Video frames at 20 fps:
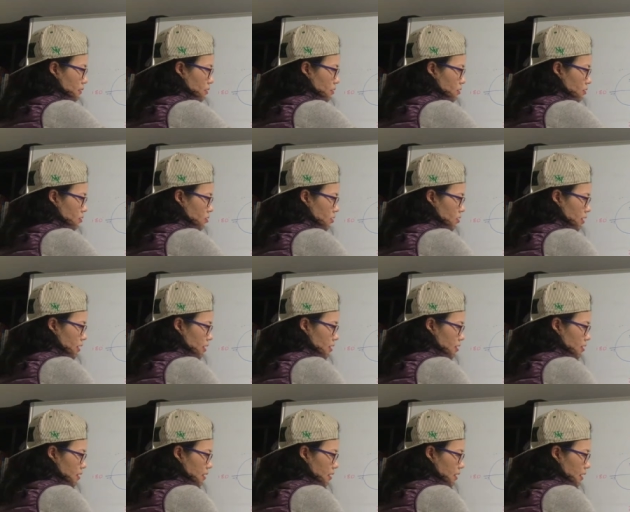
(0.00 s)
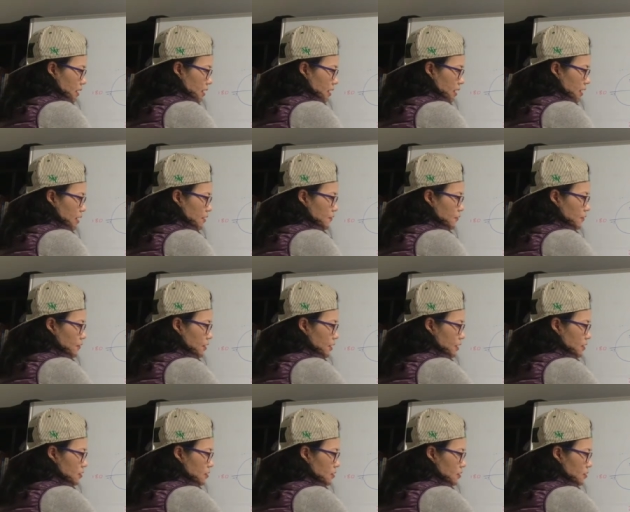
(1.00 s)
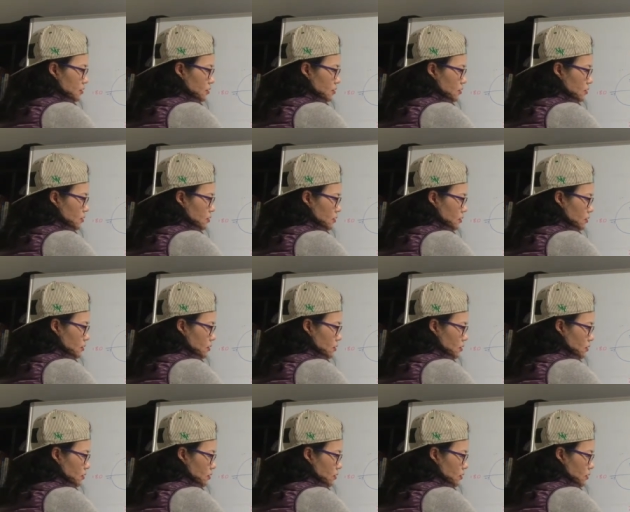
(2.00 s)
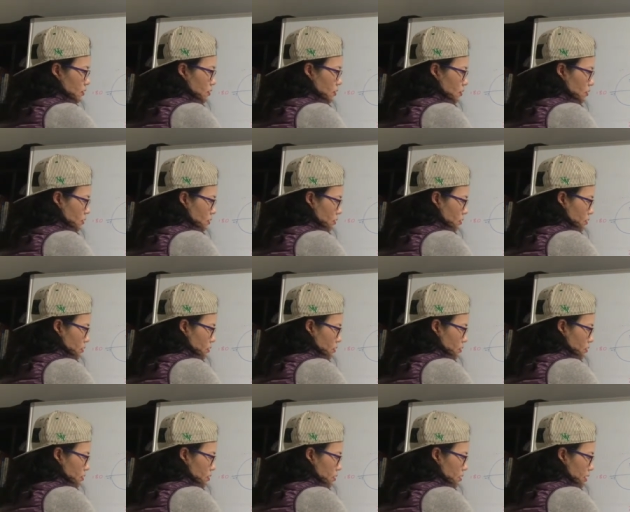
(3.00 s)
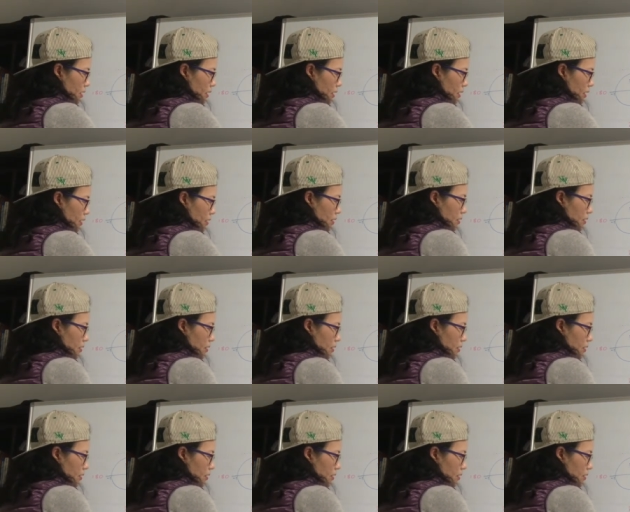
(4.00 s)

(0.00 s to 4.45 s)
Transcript: so that it's clear for us to see,